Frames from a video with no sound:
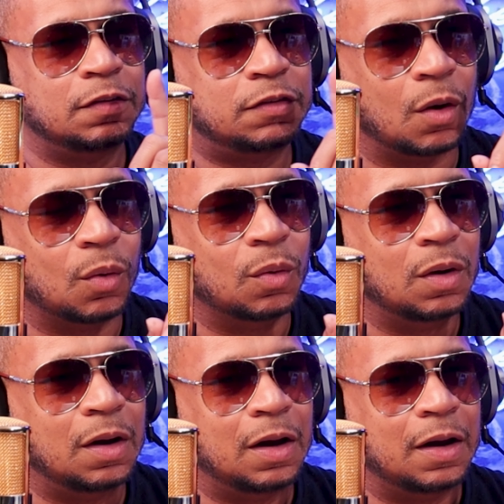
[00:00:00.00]

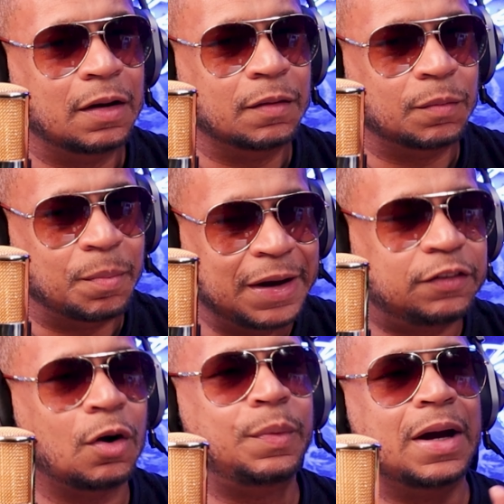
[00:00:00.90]
So
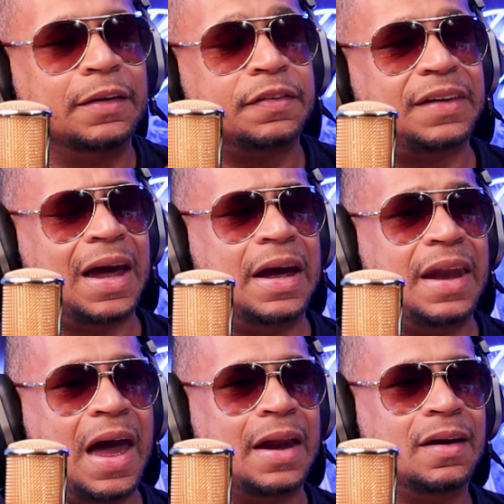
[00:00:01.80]
make sure we
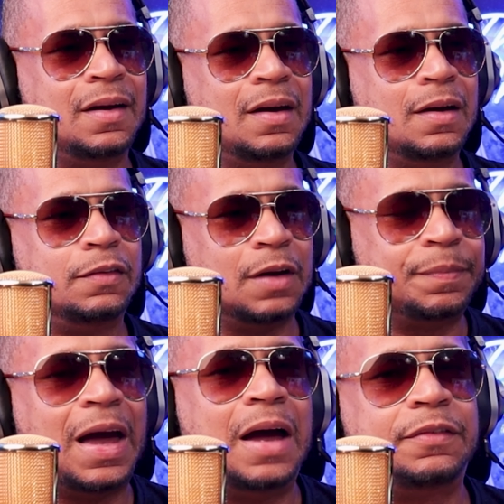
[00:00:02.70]
understand that.
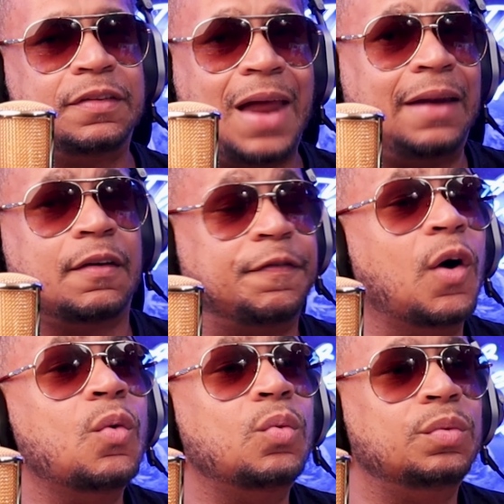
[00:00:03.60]
Sometimes it's not the
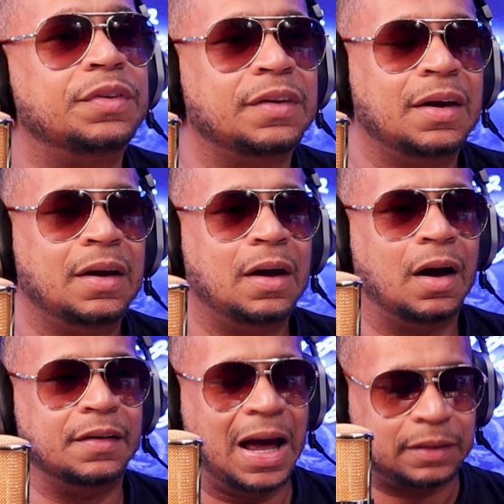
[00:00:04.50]
phones
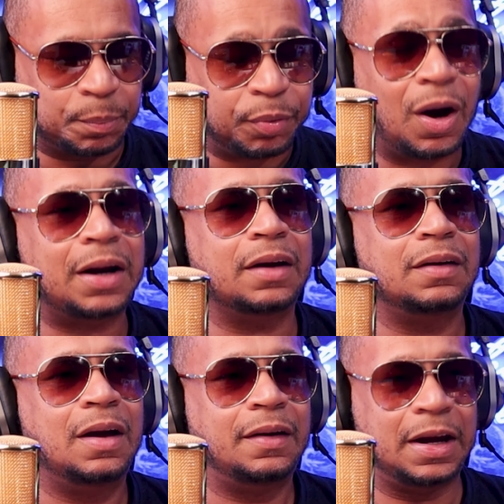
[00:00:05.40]
or not the
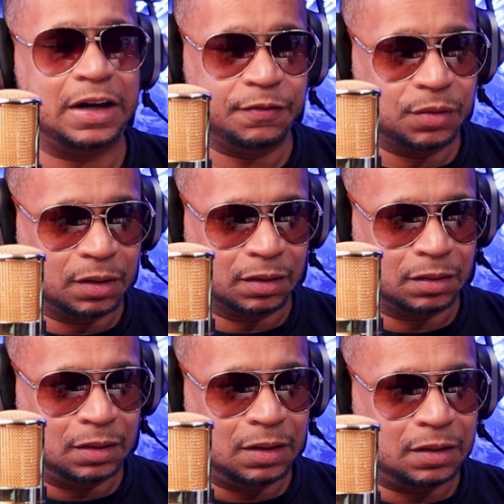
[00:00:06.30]
product that give you
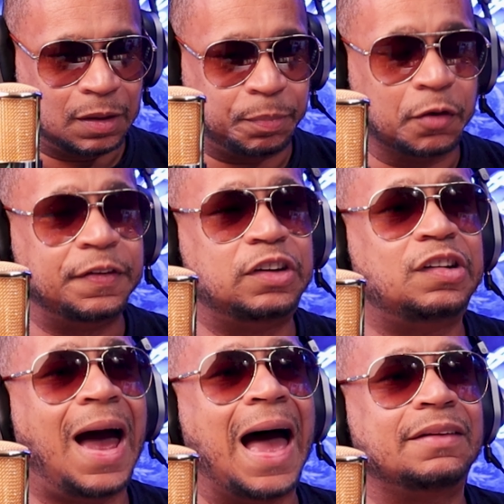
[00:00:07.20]
the, the perfect
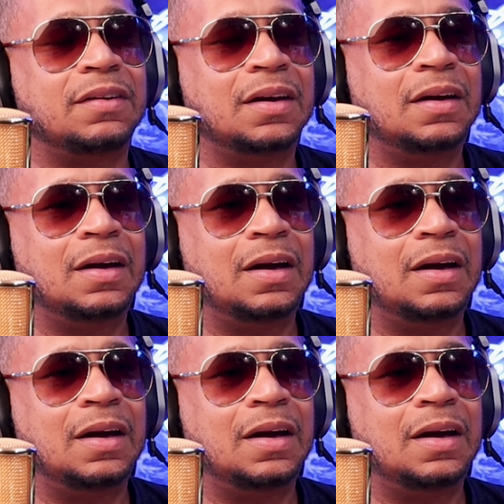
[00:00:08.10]
shot